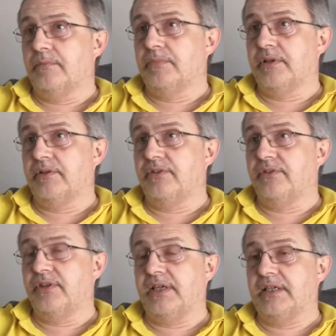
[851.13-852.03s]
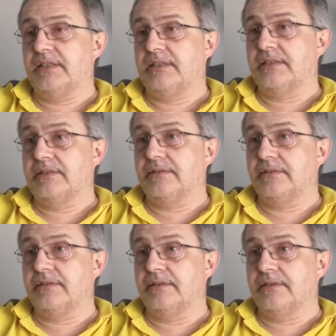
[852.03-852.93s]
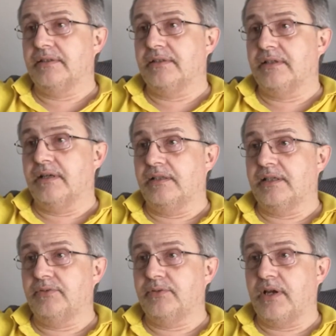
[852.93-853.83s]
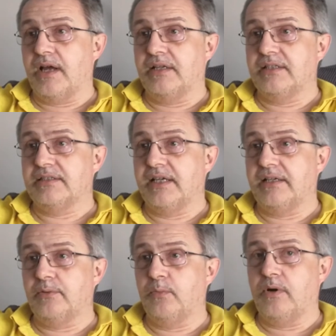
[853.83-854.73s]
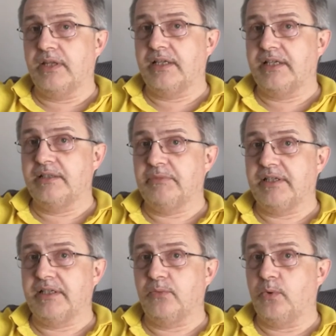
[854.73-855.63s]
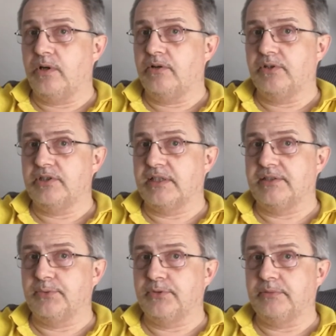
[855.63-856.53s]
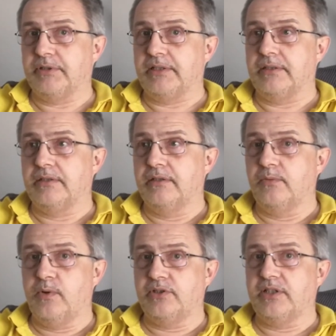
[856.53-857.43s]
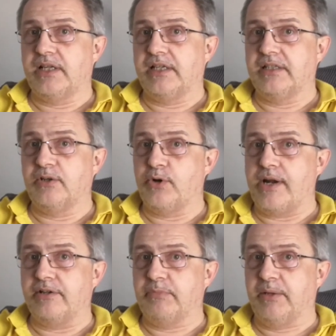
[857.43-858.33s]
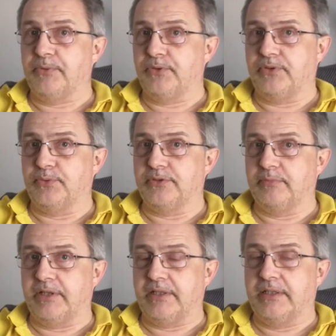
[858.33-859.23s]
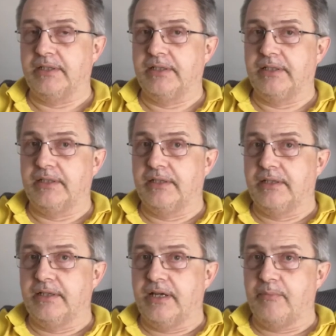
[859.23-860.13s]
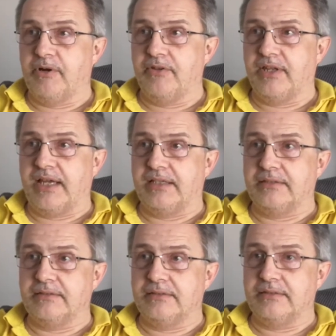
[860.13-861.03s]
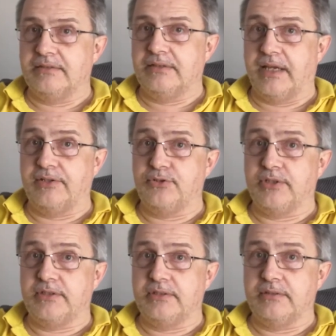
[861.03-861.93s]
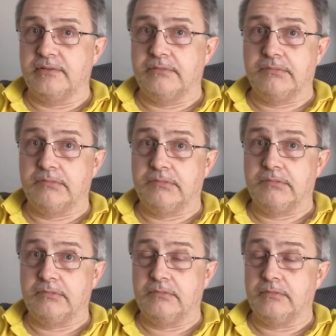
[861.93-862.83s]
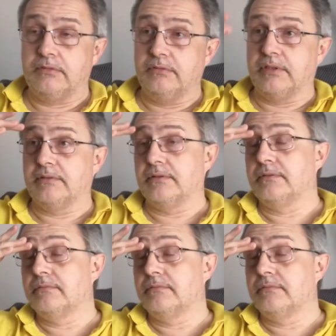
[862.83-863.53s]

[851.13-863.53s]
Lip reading: But the thing is, I don't understand why they need a meeting. Why can't they just talk to me? Why do they need a crowd of people to talk to me? Am I that dangerous? Who knows?